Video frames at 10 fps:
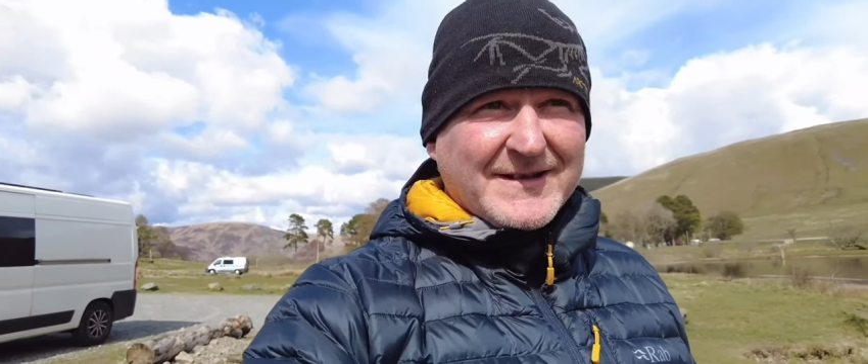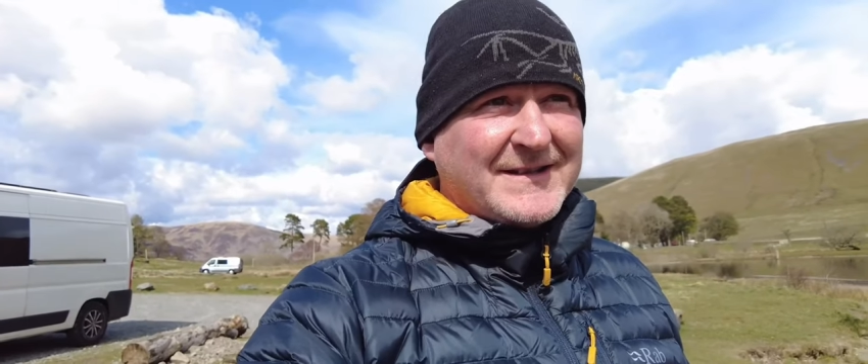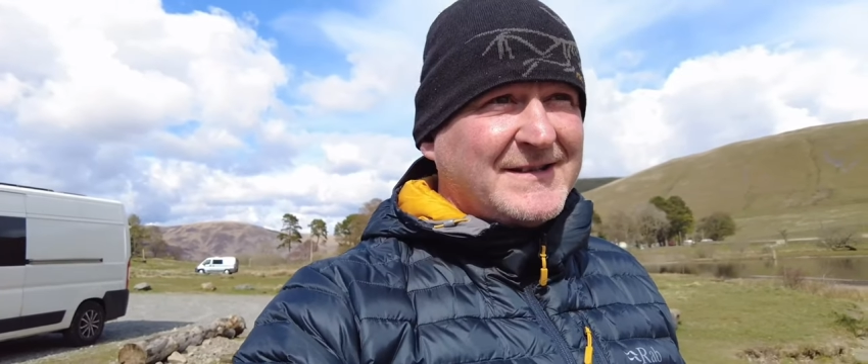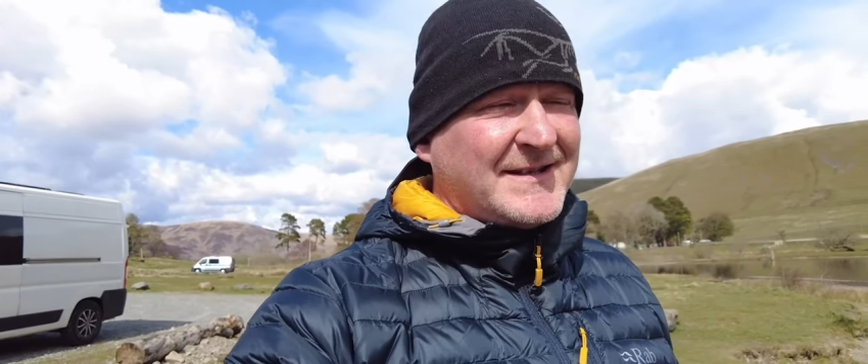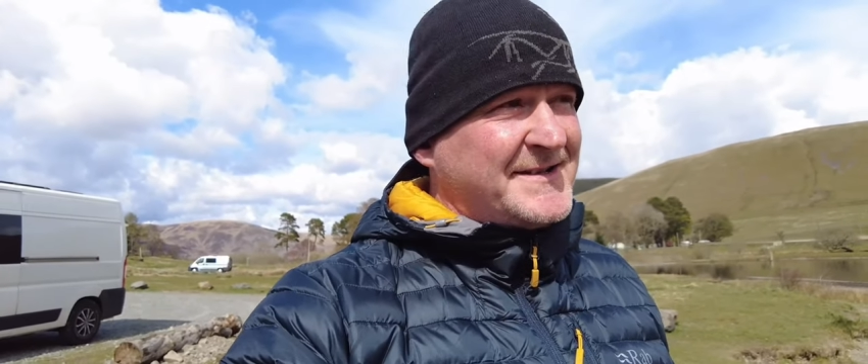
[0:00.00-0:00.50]

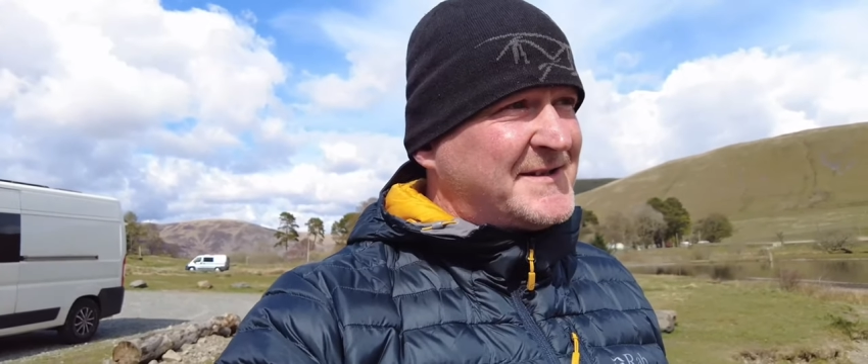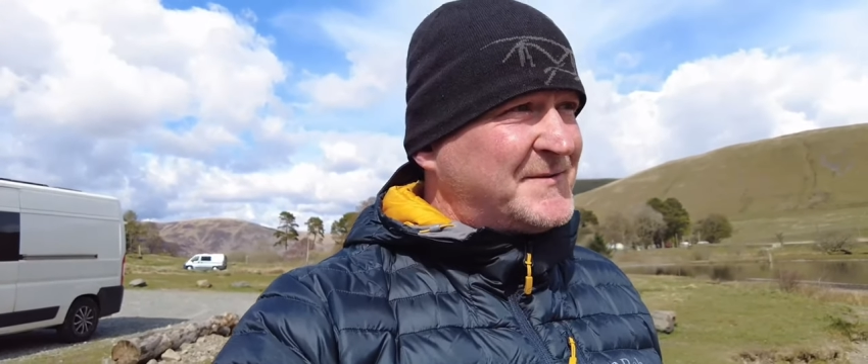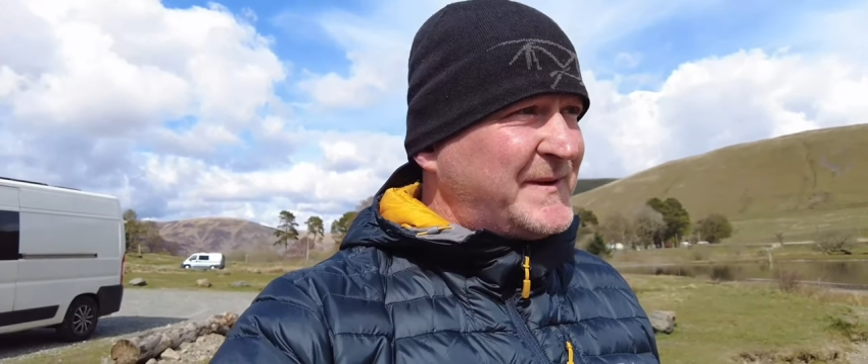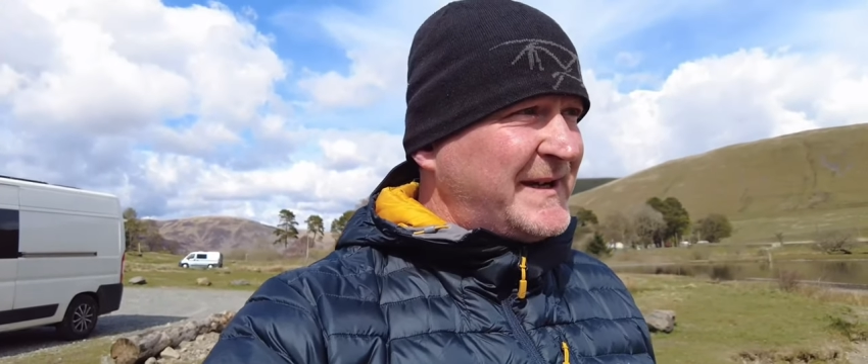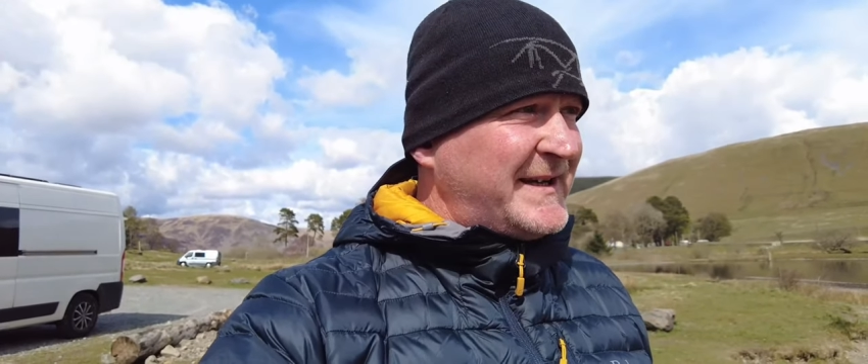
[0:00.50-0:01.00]
since
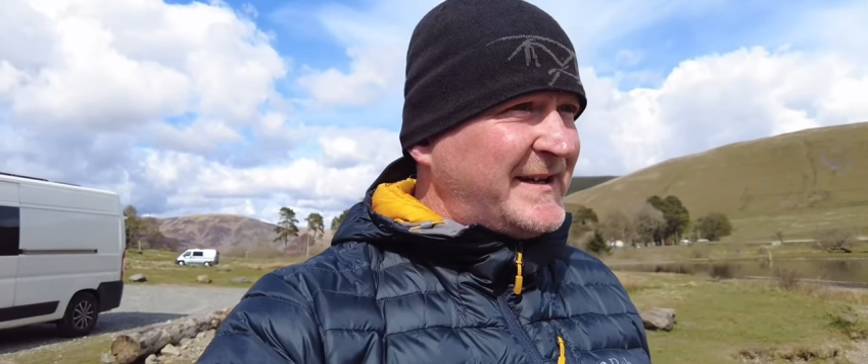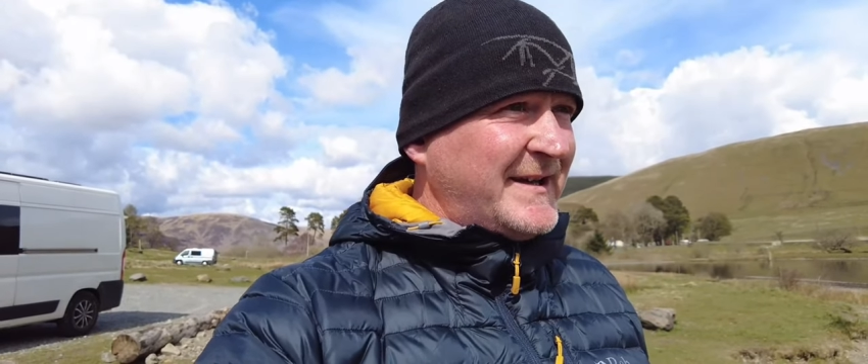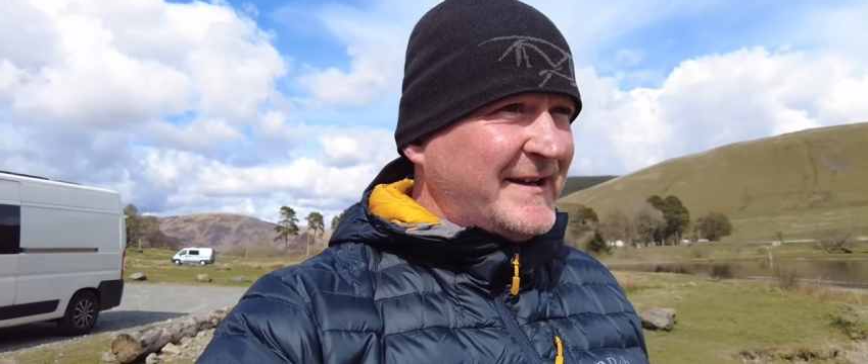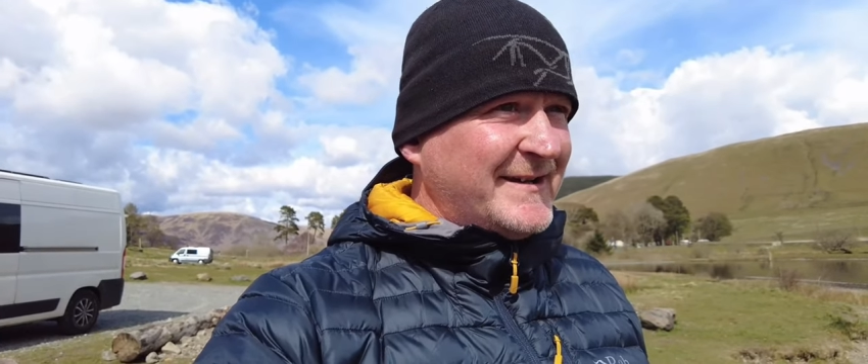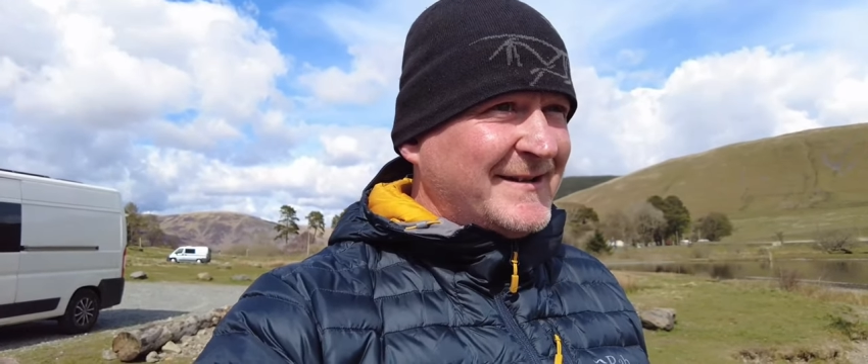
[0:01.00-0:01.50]

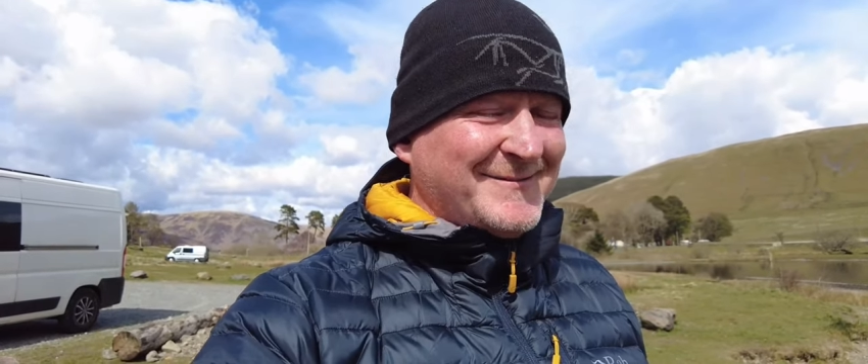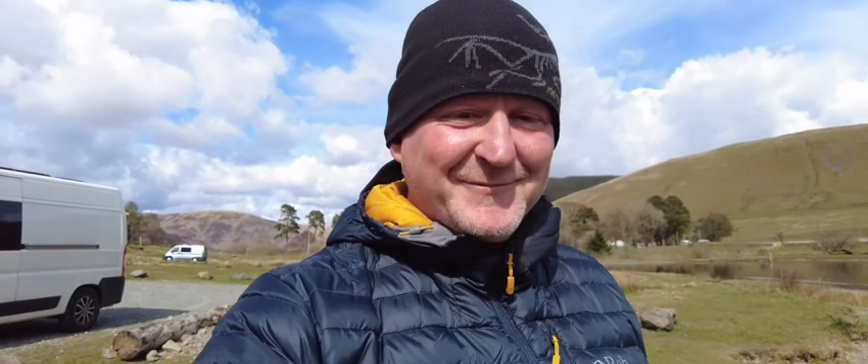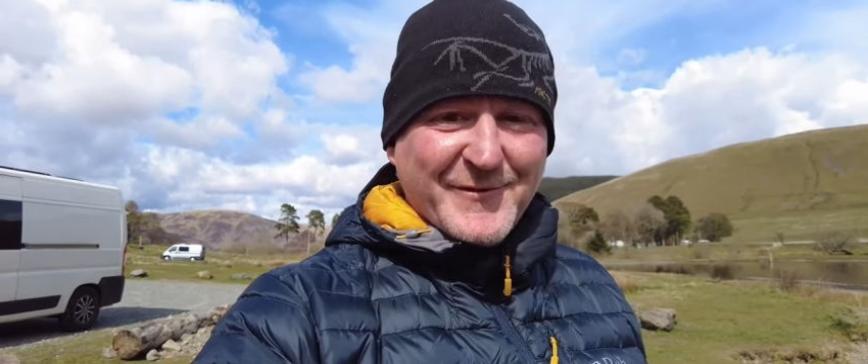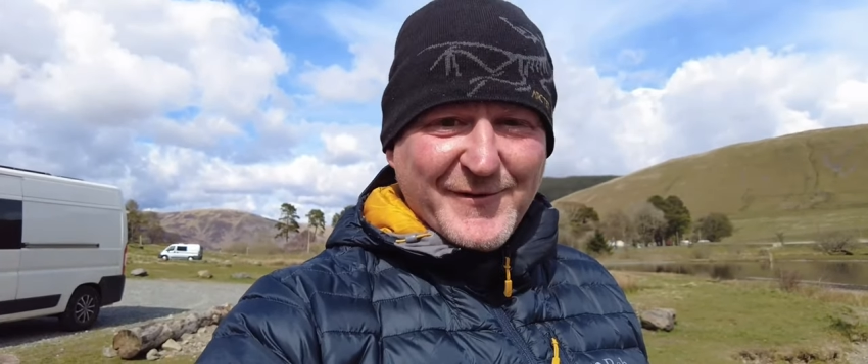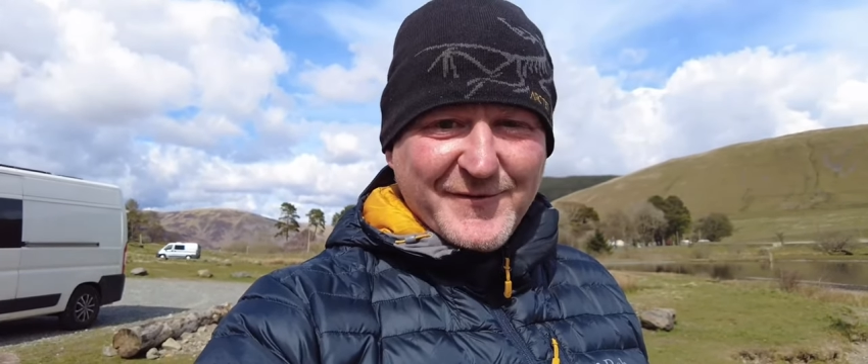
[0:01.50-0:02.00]
we
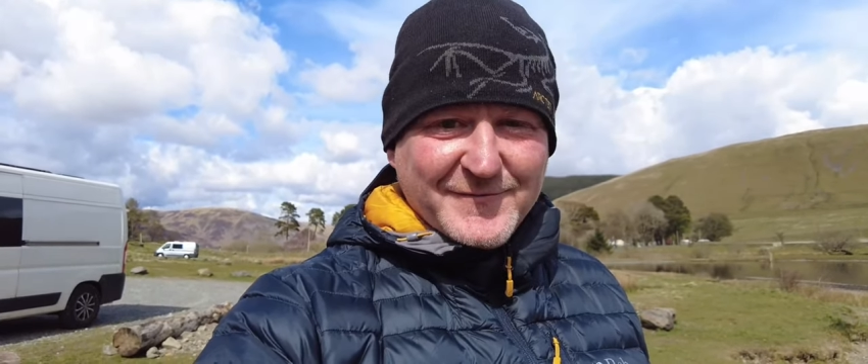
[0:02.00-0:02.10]
were on the